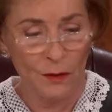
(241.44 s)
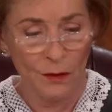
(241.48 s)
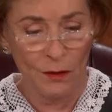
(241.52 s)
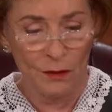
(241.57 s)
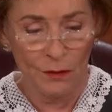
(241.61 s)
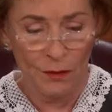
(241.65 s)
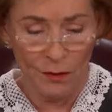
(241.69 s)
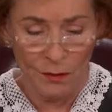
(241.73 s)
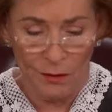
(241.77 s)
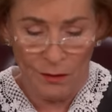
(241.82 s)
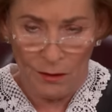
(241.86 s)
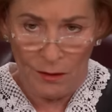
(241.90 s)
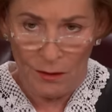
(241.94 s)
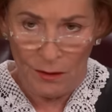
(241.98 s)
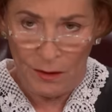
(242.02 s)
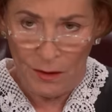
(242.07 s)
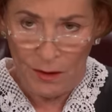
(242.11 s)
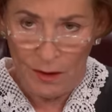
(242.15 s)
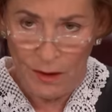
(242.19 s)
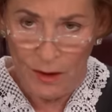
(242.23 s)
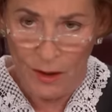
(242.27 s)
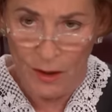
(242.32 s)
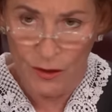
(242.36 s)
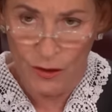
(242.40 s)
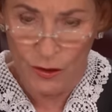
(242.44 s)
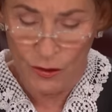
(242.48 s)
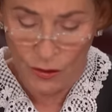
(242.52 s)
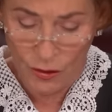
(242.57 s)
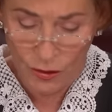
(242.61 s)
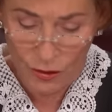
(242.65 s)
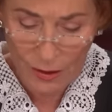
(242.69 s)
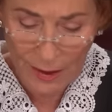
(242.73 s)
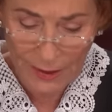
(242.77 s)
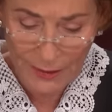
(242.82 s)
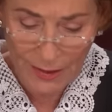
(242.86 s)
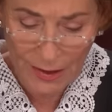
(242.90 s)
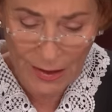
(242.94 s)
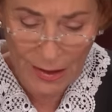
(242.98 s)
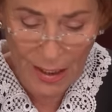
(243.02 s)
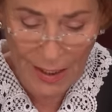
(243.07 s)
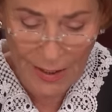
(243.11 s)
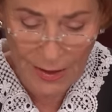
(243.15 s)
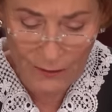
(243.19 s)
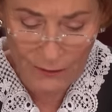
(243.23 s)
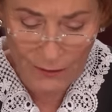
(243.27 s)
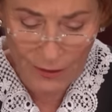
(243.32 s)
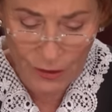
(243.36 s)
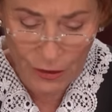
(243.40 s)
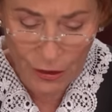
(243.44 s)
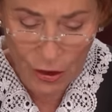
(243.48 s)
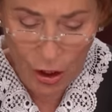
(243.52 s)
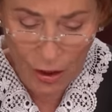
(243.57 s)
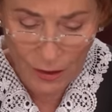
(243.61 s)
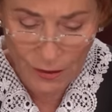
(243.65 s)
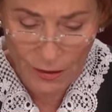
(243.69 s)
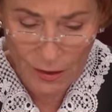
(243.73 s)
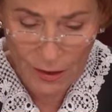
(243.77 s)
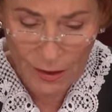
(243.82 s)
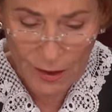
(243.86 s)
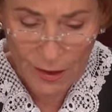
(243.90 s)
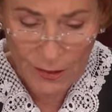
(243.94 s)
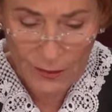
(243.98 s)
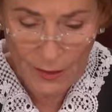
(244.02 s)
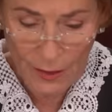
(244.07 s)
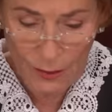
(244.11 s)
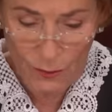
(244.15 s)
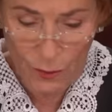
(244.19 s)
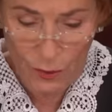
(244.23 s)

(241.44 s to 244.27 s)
because it doesn't look like the kind of a nut that